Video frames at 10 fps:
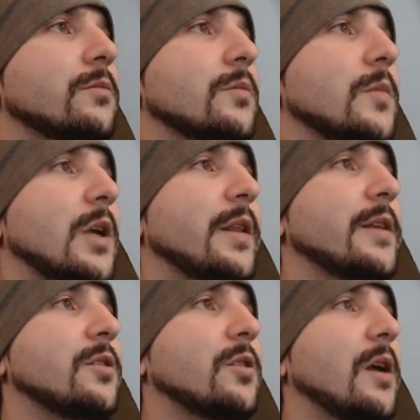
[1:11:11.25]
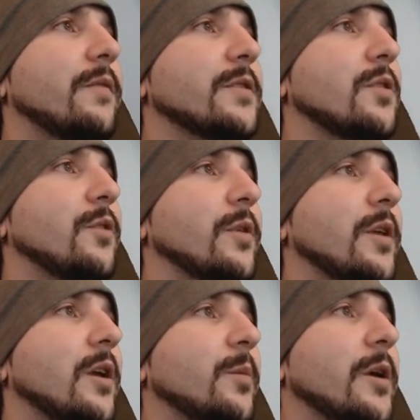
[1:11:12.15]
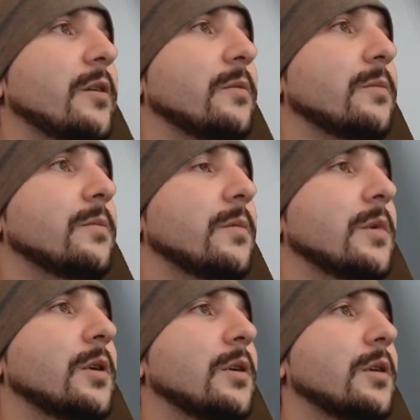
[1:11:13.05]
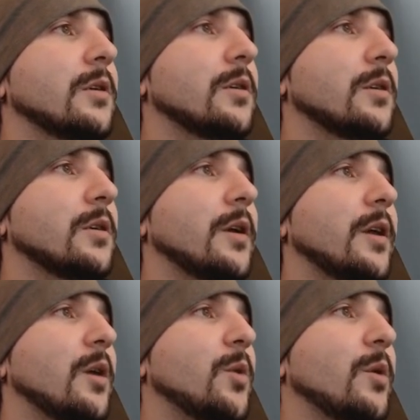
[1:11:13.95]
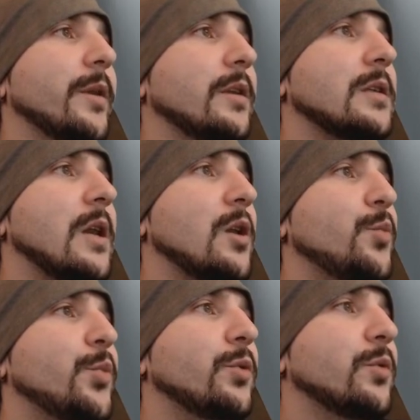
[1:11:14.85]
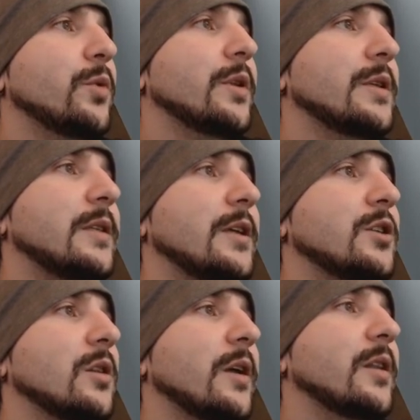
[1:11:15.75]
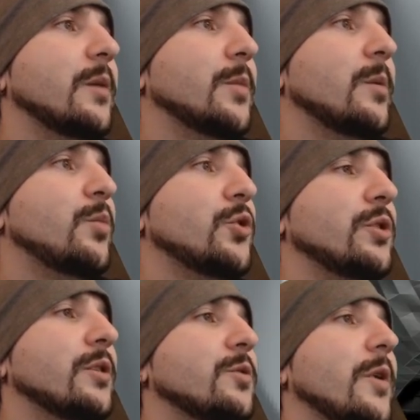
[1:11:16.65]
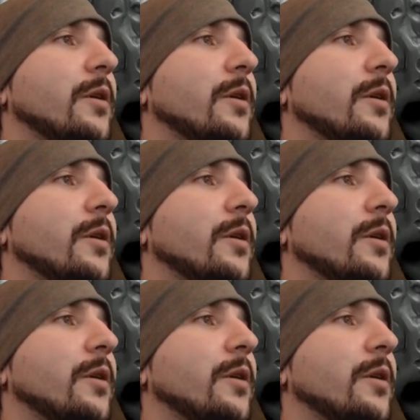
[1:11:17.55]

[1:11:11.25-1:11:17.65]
That's all alpha, so I don't really care about it. I care more about this loop extension line that I'm going to be pushing this way.